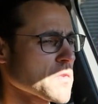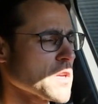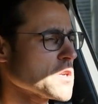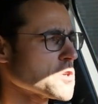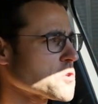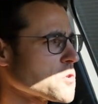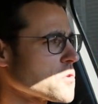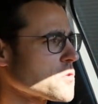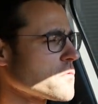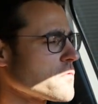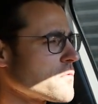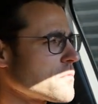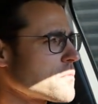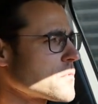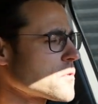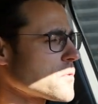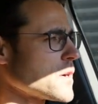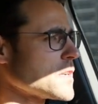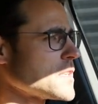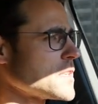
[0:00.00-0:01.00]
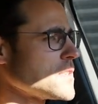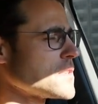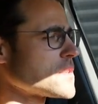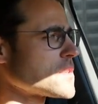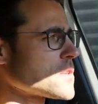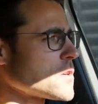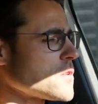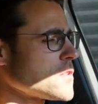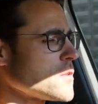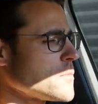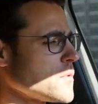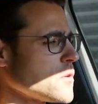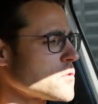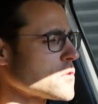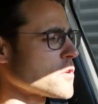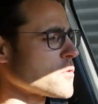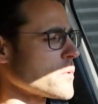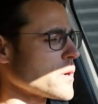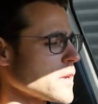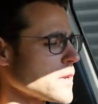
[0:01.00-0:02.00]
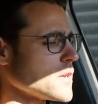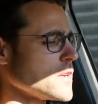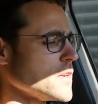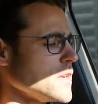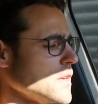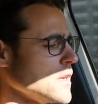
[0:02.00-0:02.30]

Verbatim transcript: actually quite decent on the motorway.